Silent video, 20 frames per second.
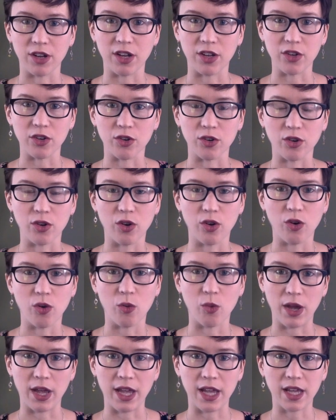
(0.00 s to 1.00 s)
not you're
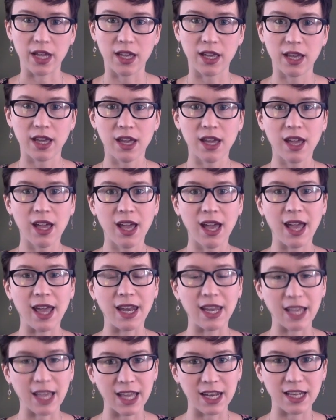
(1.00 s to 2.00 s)
awake.
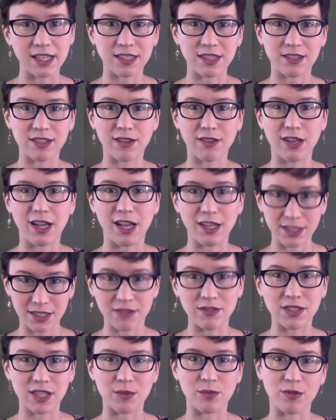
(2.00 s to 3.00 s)
And again, as
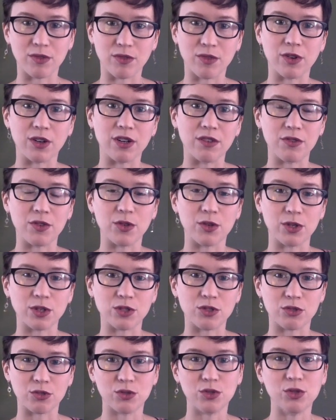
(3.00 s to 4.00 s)
I've said before, if you're
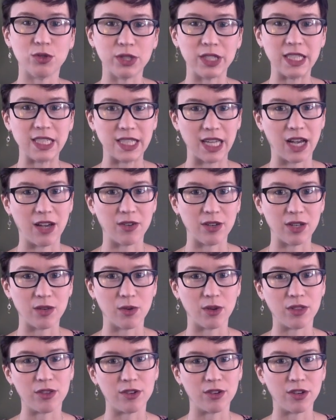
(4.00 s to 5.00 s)
truly doubting
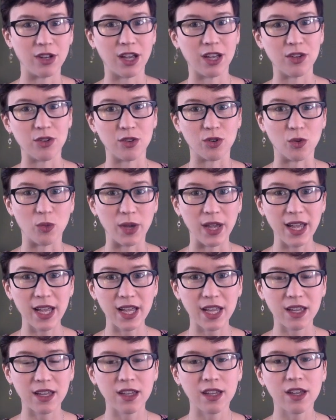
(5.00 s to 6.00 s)
whether or not you're
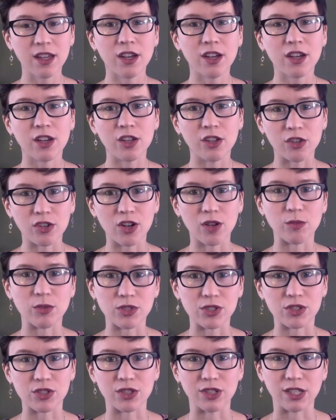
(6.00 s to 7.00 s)
awake, you're
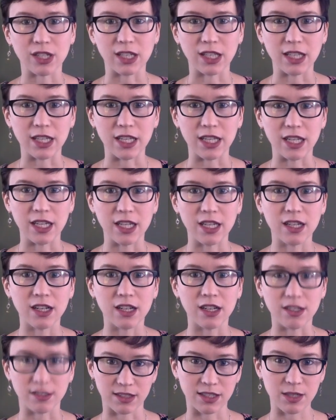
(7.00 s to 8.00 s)
almost certainly
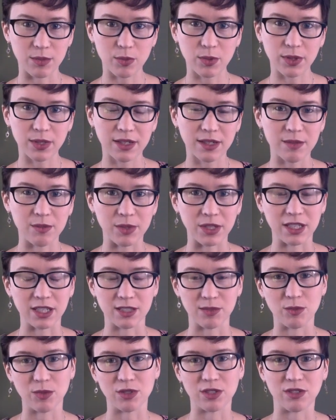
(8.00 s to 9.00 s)
asleep,
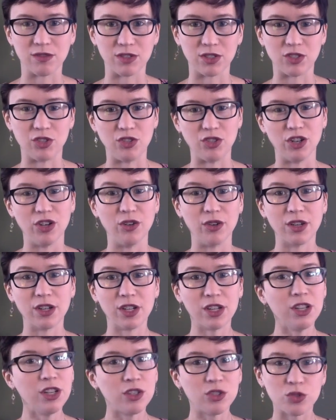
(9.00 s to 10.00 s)
because most of us don't
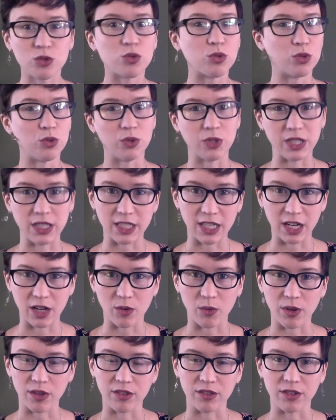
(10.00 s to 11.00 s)
truly
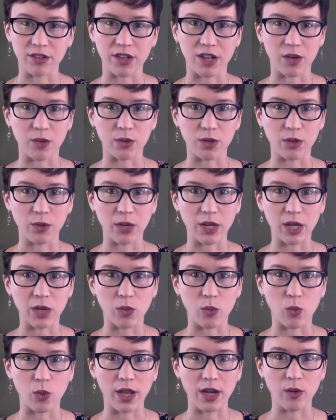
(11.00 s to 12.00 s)
doubt whether or not we're awake
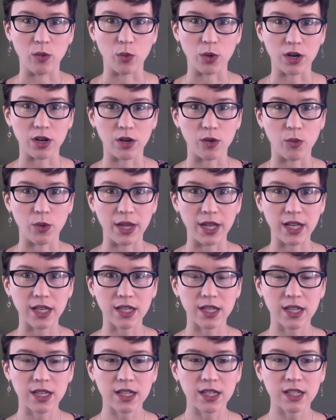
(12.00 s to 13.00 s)
when we're
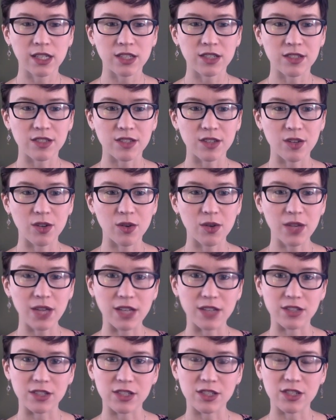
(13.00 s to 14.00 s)
awake. So
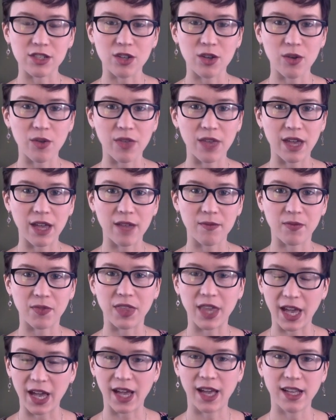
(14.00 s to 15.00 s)
yeah, just know that
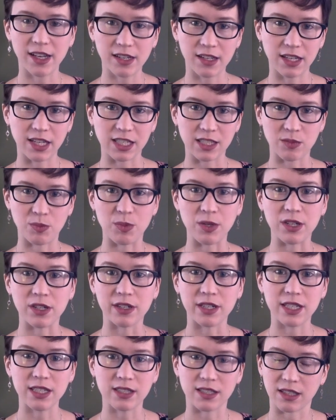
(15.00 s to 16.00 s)
that
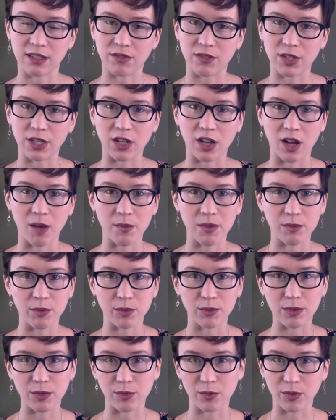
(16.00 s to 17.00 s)
experience that's very common,
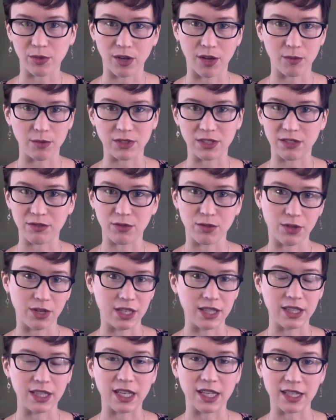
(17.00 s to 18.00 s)
most people, almost everyone
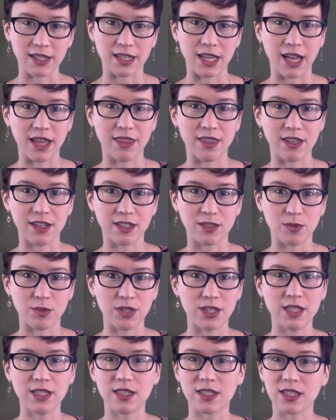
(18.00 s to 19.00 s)
I think has had that
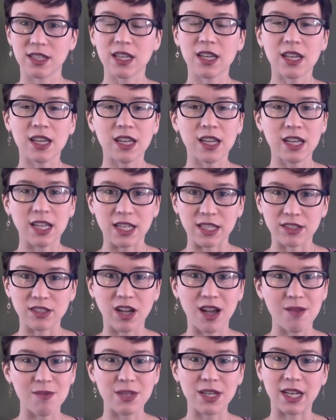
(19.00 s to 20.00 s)
experience, is
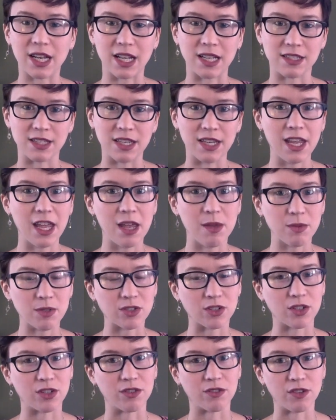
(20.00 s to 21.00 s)
common. It has a name, it's
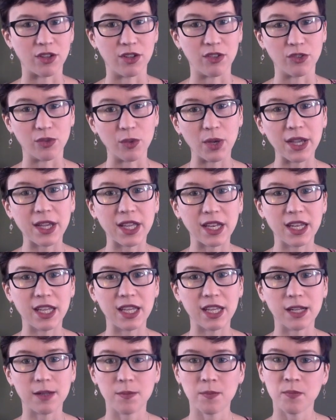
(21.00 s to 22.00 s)
called false
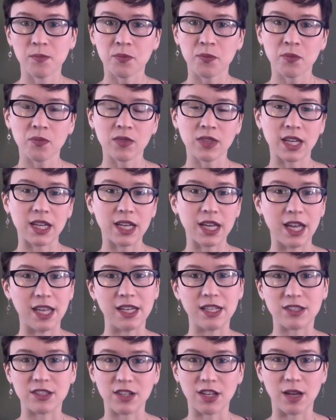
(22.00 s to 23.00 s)
awakening, and
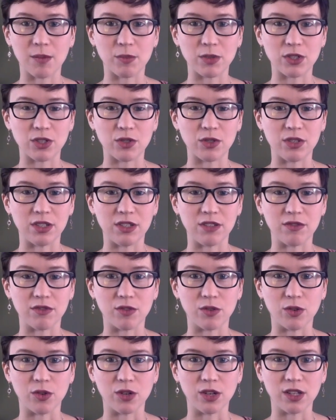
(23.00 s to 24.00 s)
it's an opportunity
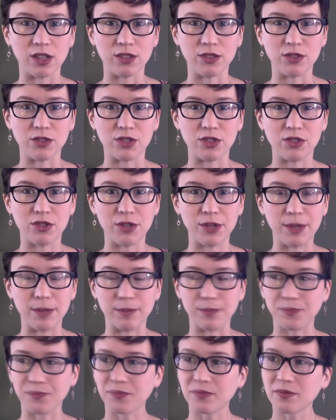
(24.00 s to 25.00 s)
for a lucid dream.